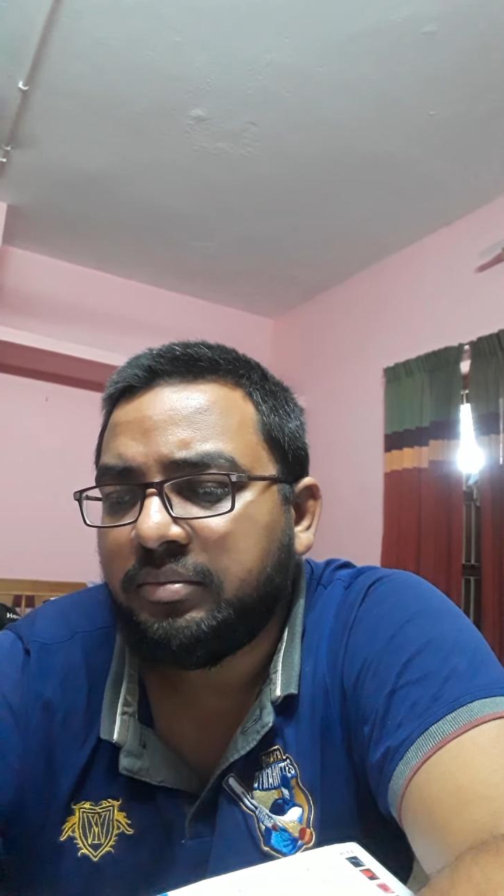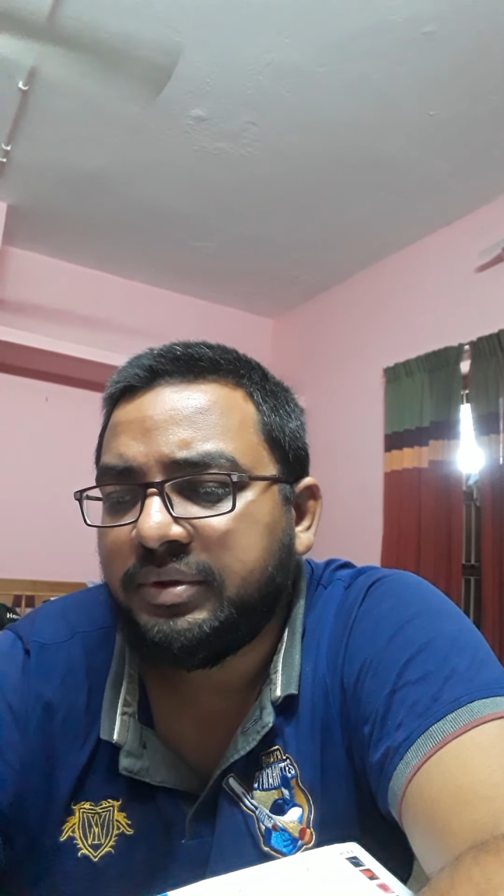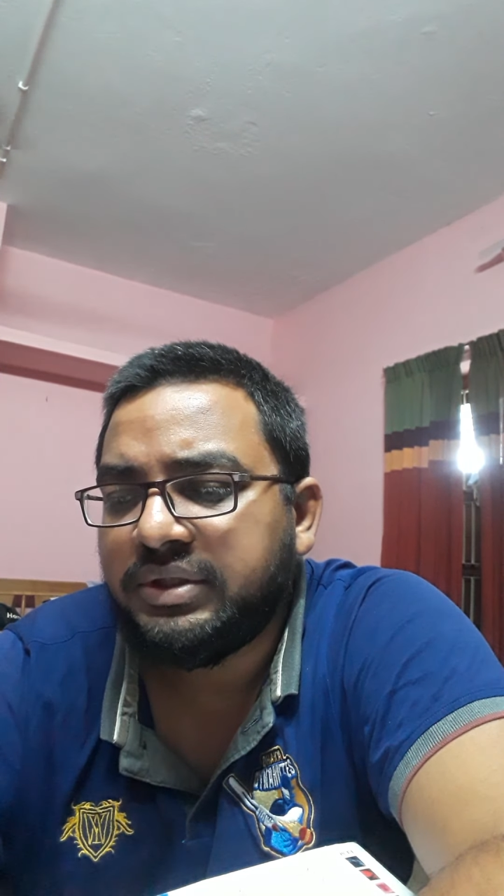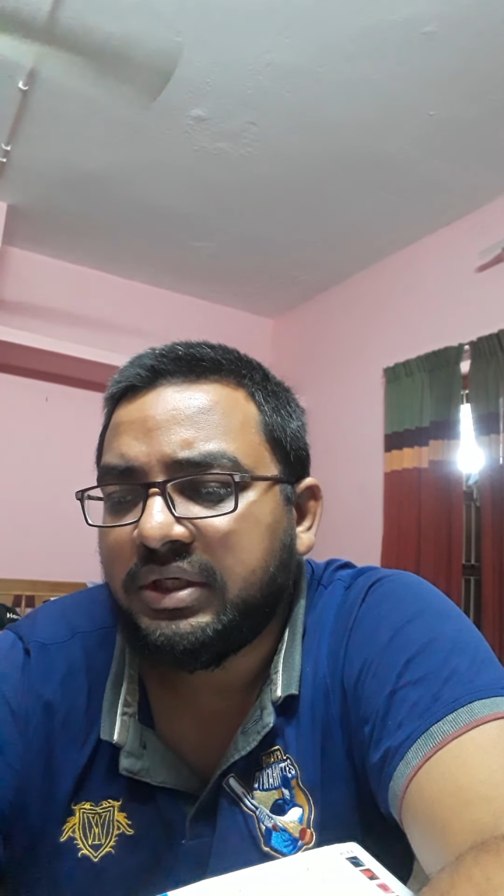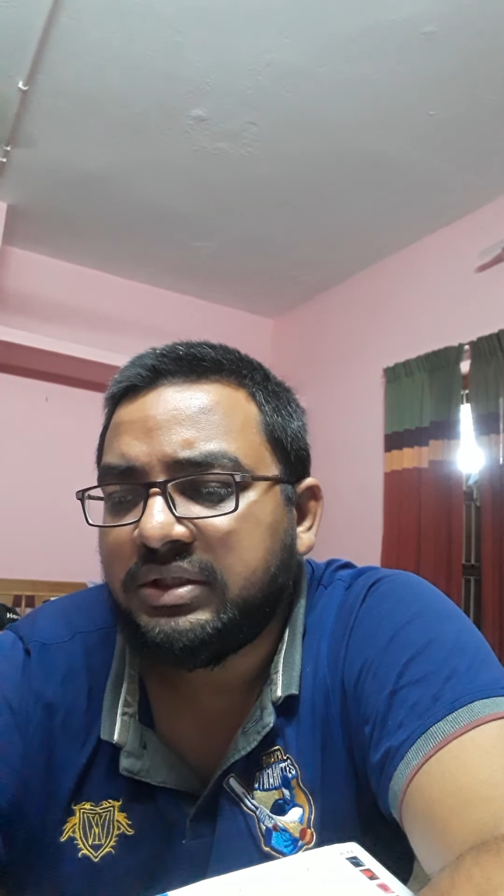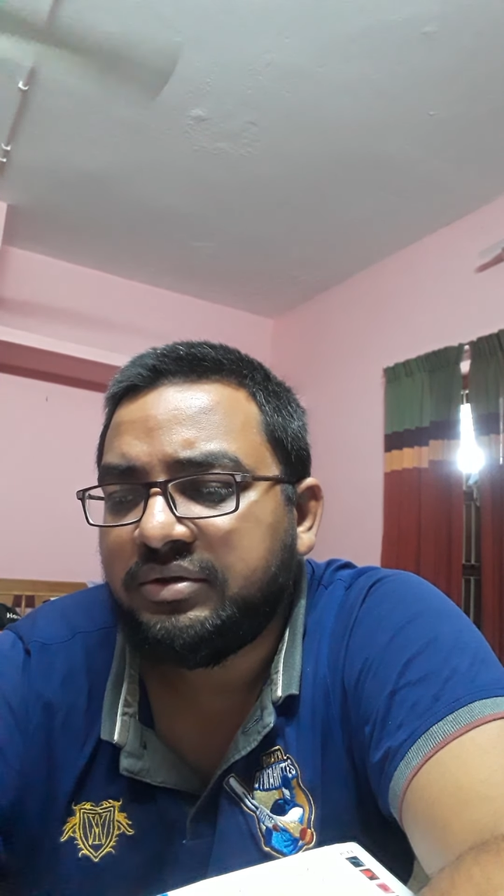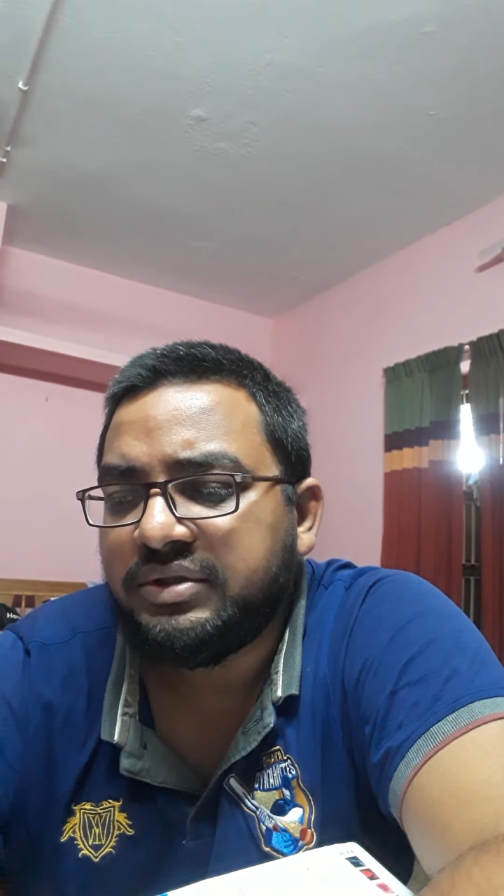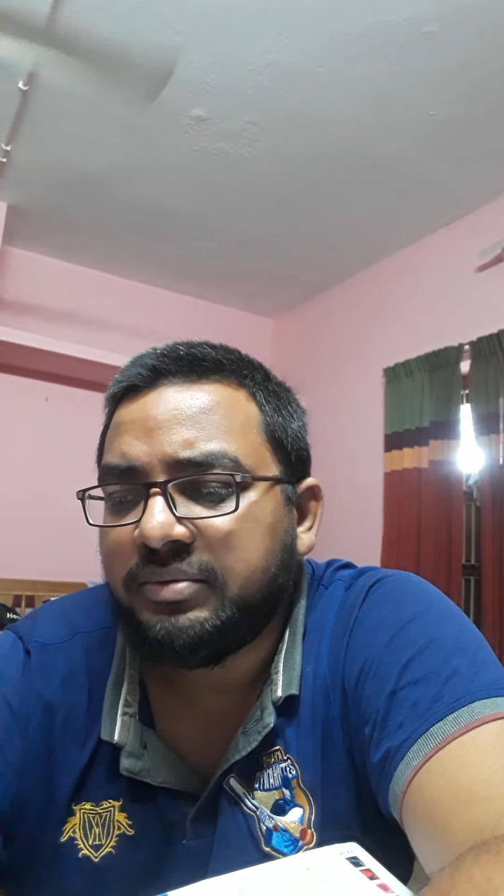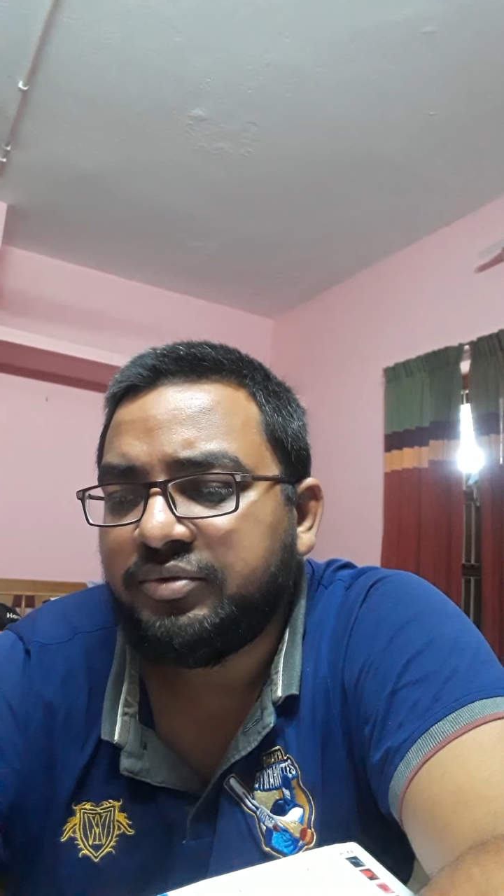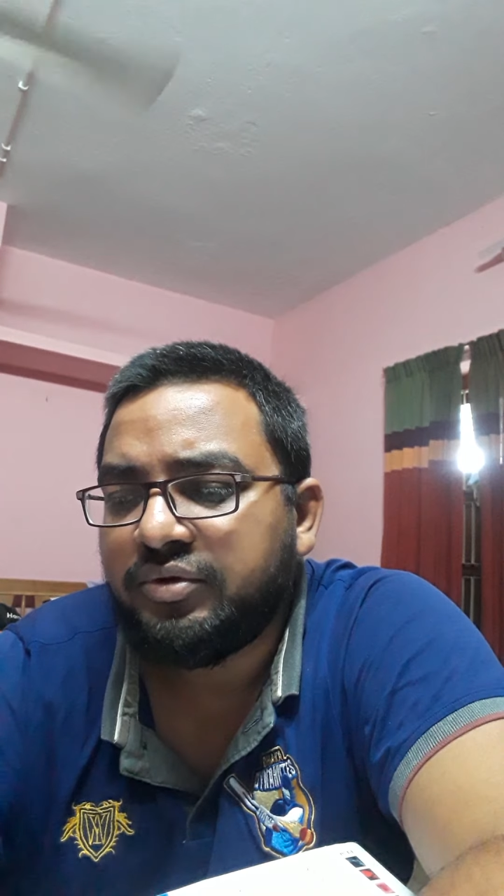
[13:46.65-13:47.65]
beta
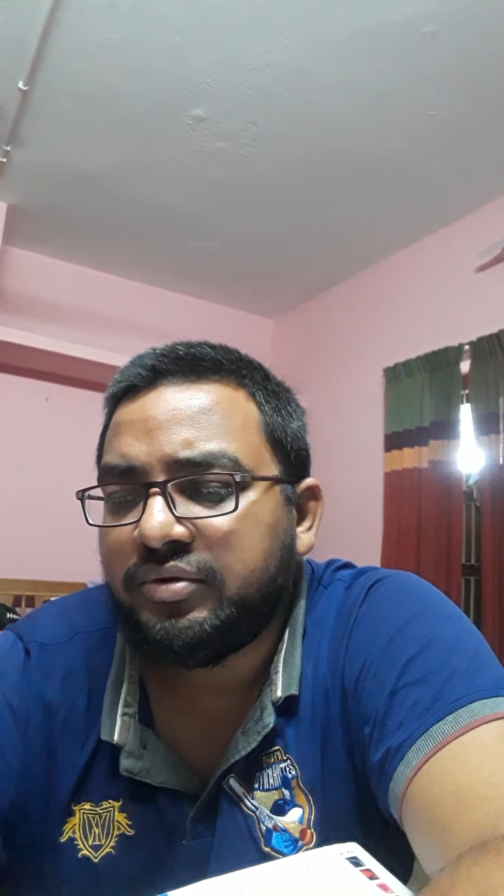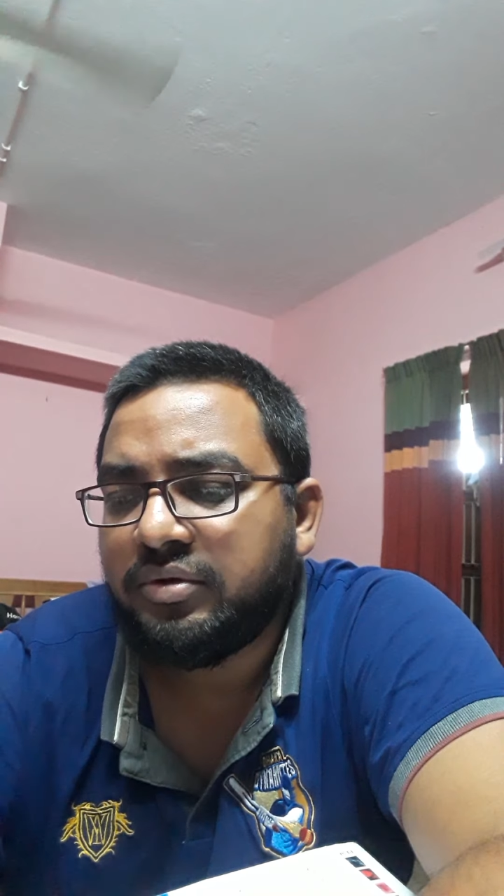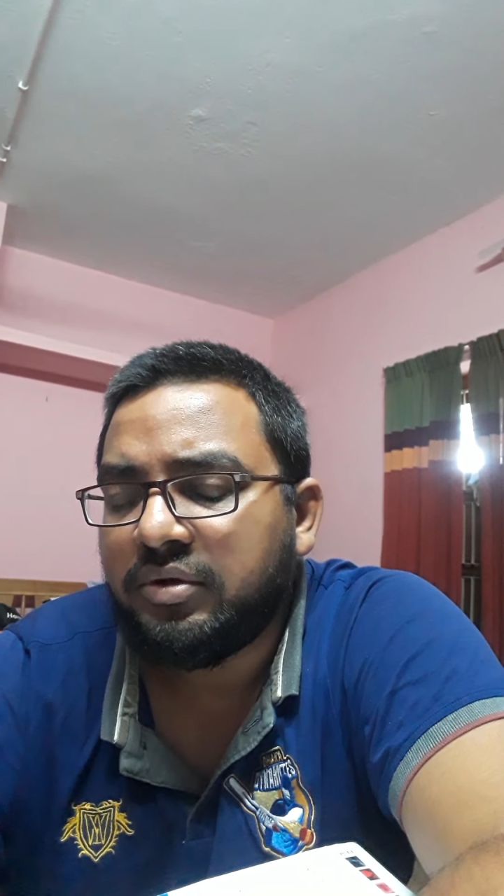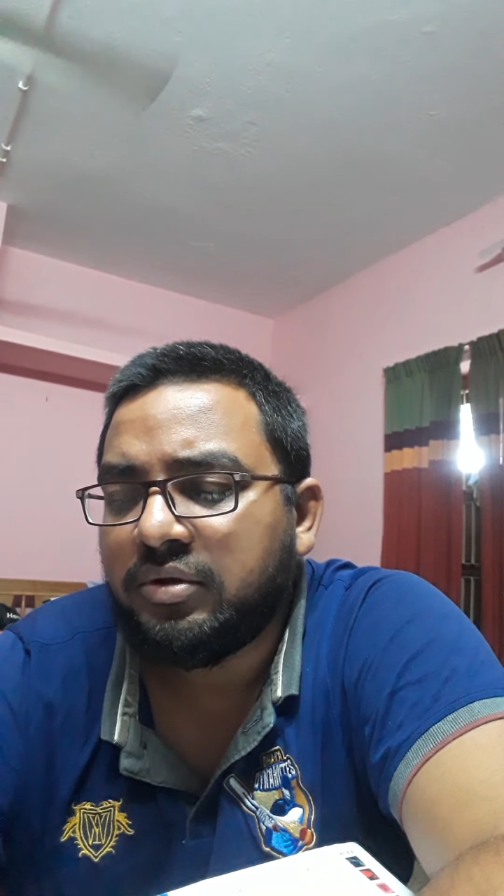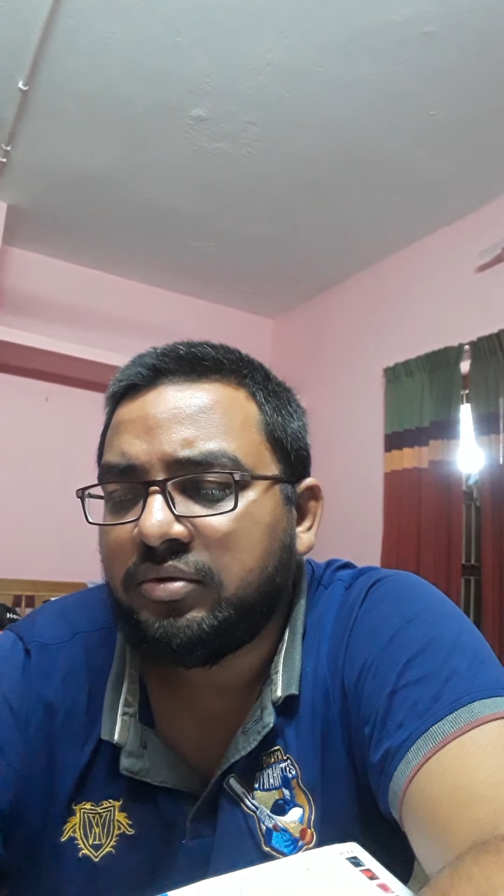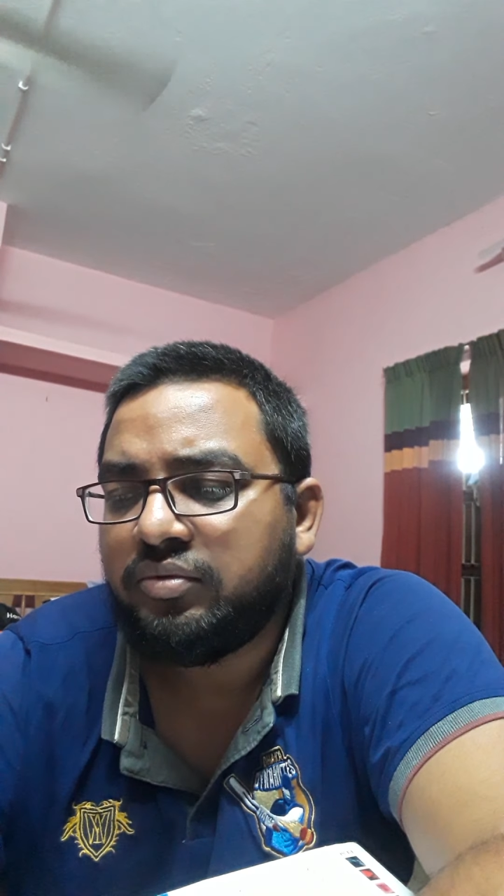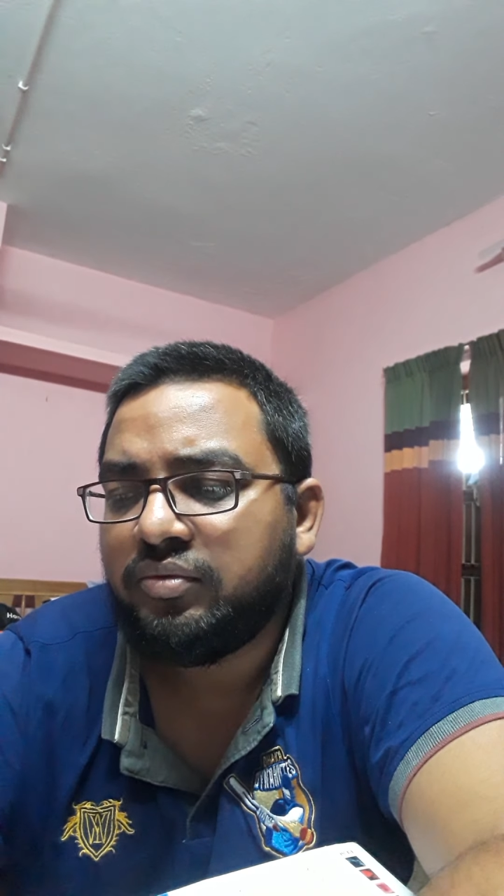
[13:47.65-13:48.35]
adrenoceptor